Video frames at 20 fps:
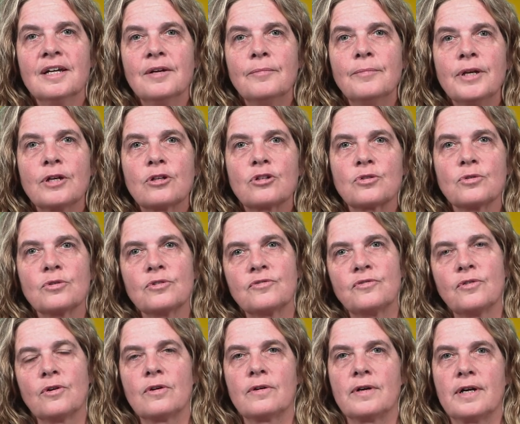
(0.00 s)
make sure to
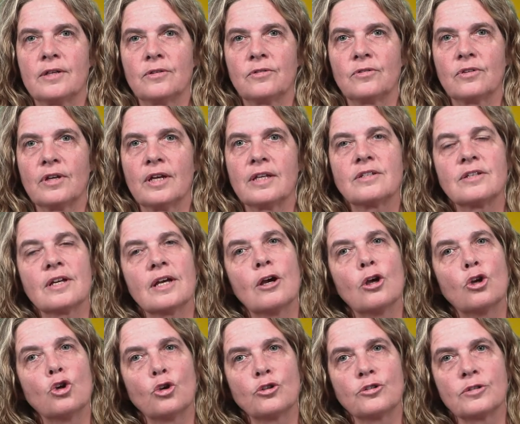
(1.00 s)
follow us at
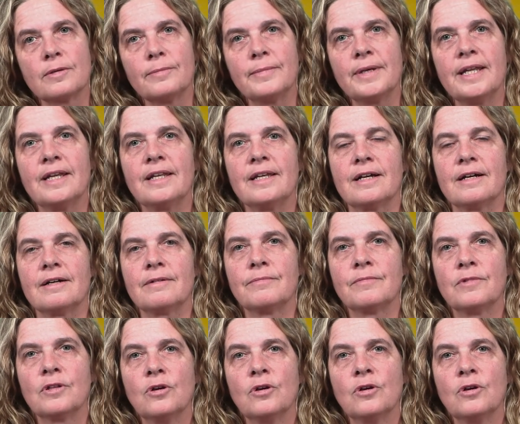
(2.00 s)
LOTL Media,